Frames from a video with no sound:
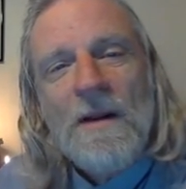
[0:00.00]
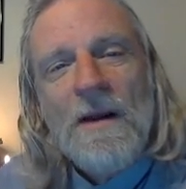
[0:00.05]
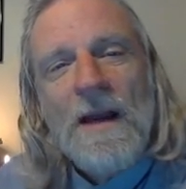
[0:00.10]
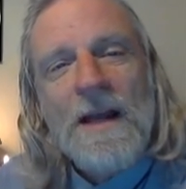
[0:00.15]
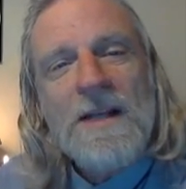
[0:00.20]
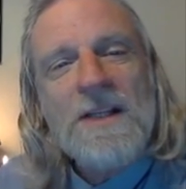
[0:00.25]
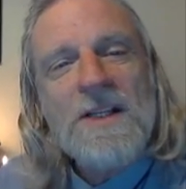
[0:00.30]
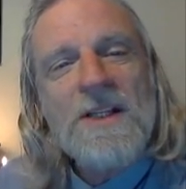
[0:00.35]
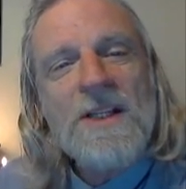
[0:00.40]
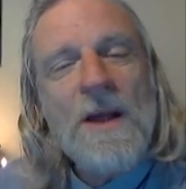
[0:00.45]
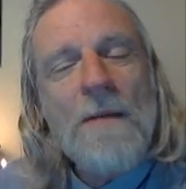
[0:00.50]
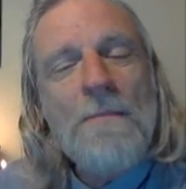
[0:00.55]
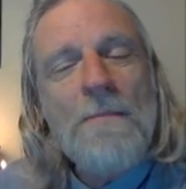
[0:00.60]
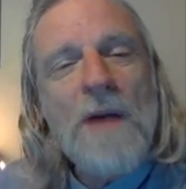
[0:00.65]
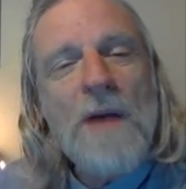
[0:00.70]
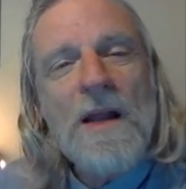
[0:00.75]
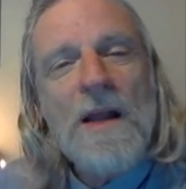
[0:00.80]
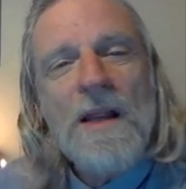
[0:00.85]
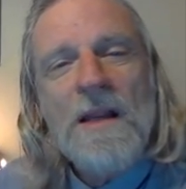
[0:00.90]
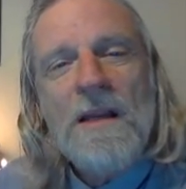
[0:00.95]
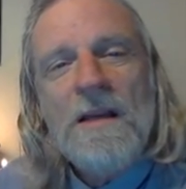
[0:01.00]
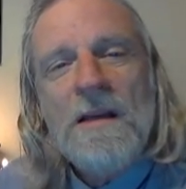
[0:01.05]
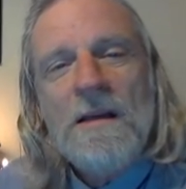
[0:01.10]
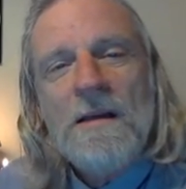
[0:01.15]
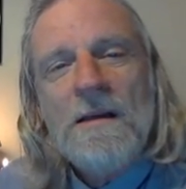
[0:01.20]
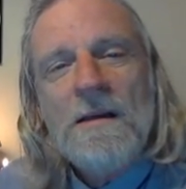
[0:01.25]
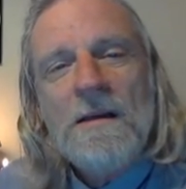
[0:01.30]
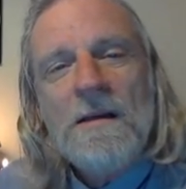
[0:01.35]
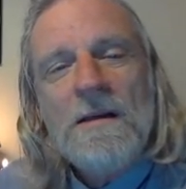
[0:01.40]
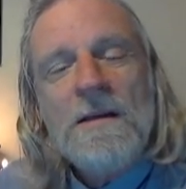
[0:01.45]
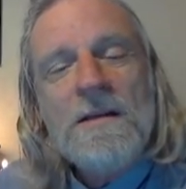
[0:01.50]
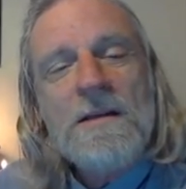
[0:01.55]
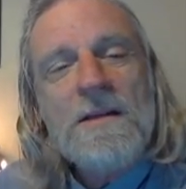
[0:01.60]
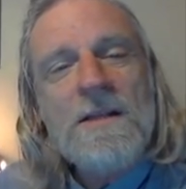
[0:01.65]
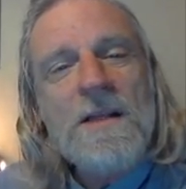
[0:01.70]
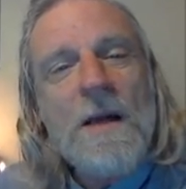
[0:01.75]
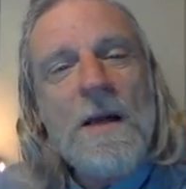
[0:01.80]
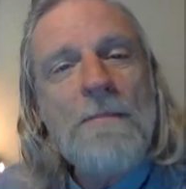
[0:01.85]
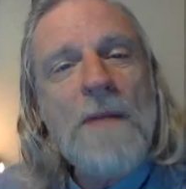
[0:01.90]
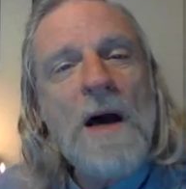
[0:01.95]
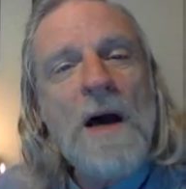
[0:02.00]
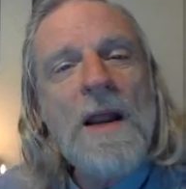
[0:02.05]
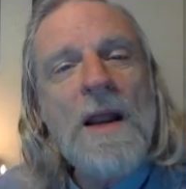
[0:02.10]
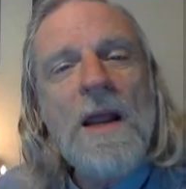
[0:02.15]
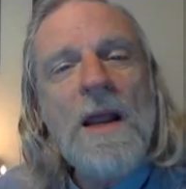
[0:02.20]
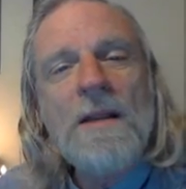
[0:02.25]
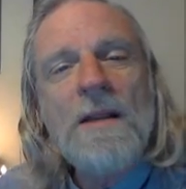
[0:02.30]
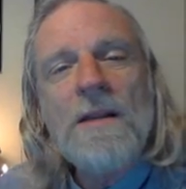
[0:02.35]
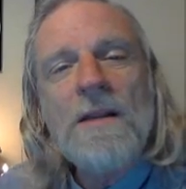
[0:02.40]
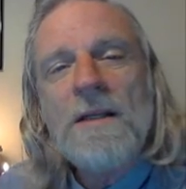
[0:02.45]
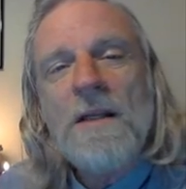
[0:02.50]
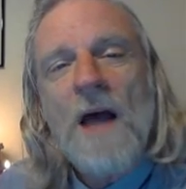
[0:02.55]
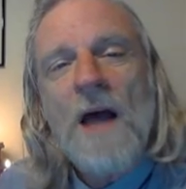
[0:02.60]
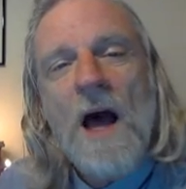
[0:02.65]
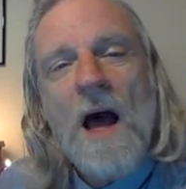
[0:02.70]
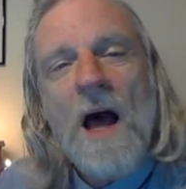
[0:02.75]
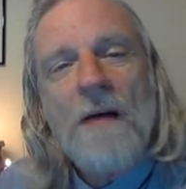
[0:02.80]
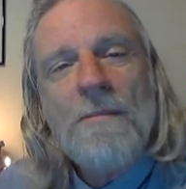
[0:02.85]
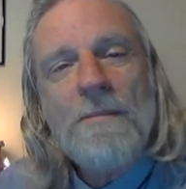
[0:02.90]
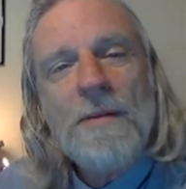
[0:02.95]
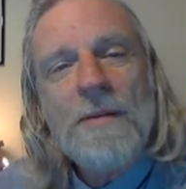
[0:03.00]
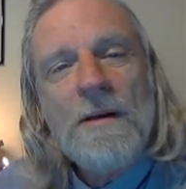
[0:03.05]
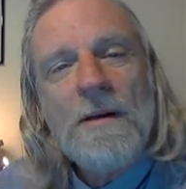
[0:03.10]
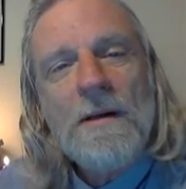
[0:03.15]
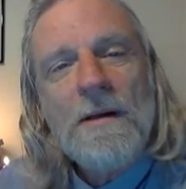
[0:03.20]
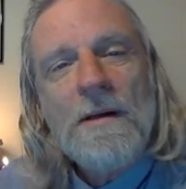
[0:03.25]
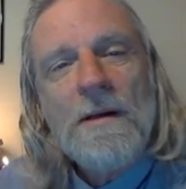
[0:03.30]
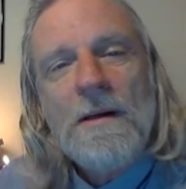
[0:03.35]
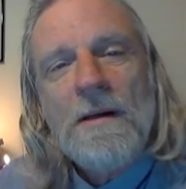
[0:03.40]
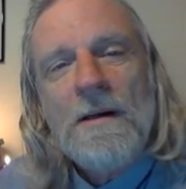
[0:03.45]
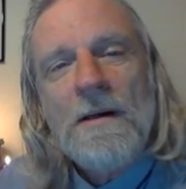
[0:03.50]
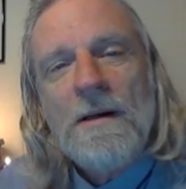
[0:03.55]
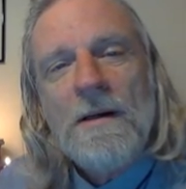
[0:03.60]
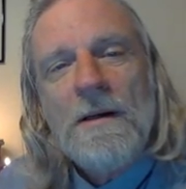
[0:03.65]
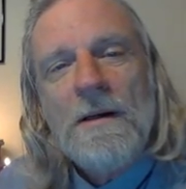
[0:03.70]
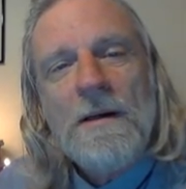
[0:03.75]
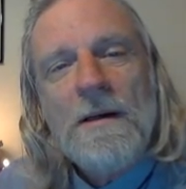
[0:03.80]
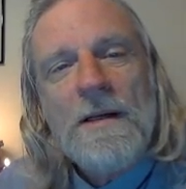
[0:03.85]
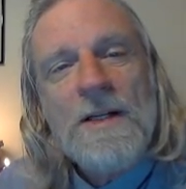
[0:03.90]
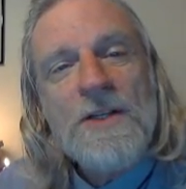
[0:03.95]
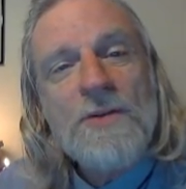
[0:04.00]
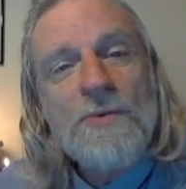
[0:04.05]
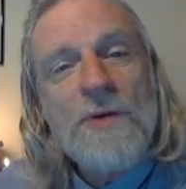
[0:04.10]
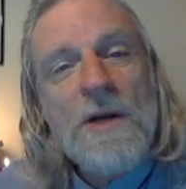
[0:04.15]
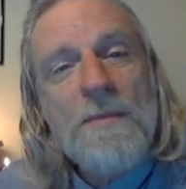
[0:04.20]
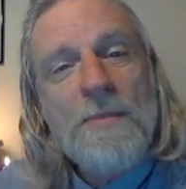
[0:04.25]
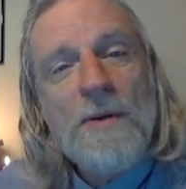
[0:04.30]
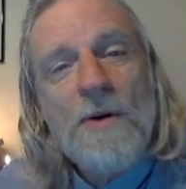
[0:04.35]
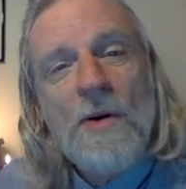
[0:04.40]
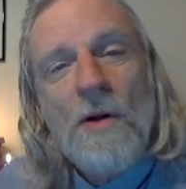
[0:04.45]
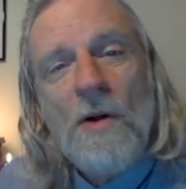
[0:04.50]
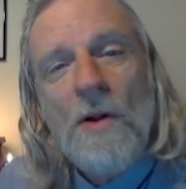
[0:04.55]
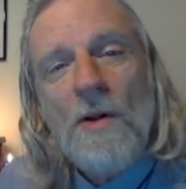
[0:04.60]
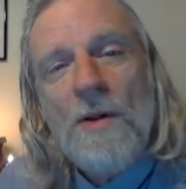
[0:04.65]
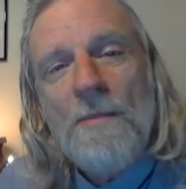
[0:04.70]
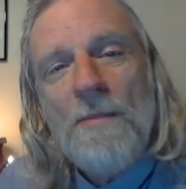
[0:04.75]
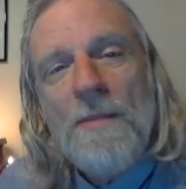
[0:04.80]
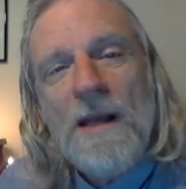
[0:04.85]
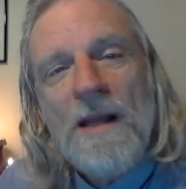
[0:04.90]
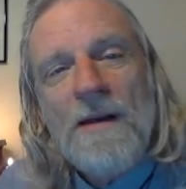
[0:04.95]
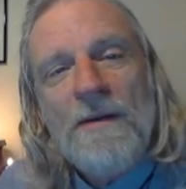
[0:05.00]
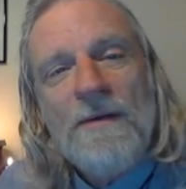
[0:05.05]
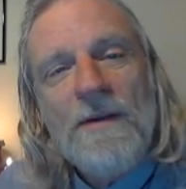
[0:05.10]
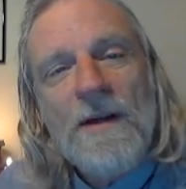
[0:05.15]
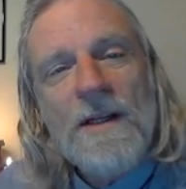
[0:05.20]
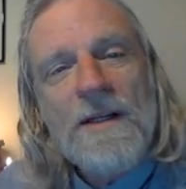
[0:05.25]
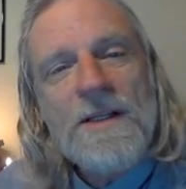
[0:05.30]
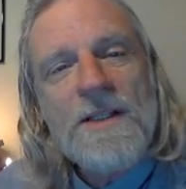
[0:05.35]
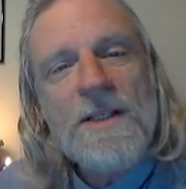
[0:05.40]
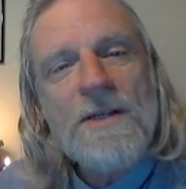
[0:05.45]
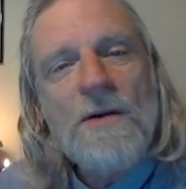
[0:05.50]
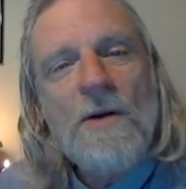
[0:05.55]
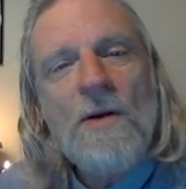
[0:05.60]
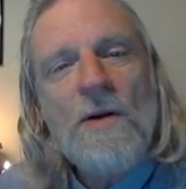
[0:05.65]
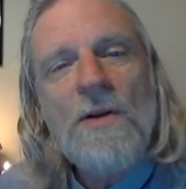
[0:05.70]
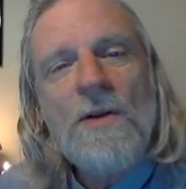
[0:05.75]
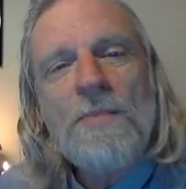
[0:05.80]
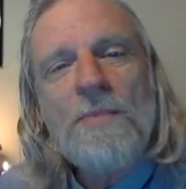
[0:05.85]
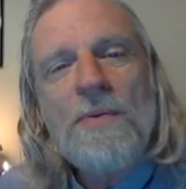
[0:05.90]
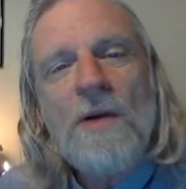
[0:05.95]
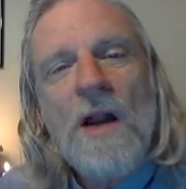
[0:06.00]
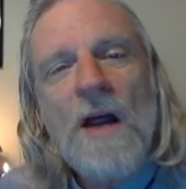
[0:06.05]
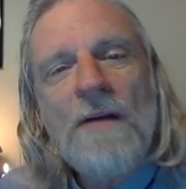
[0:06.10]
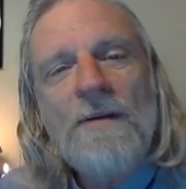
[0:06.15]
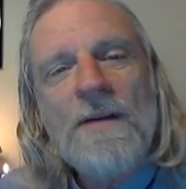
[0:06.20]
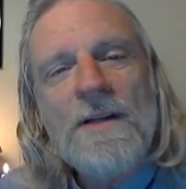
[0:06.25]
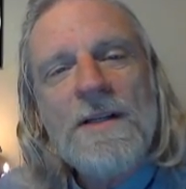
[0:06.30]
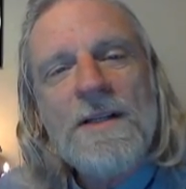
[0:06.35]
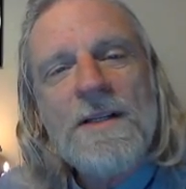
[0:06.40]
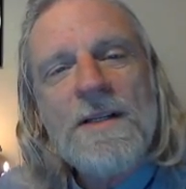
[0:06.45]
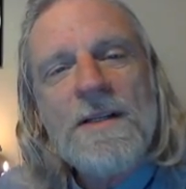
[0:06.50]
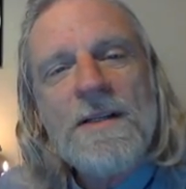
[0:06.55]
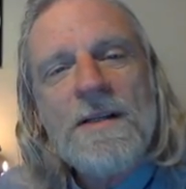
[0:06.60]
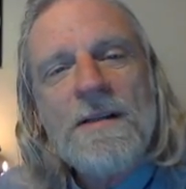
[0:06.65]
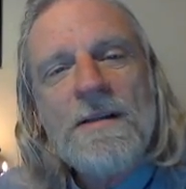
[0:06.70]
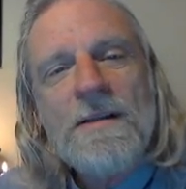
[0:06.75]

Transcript: And somebody, somebody at the top is reaping all the benefits and all the profits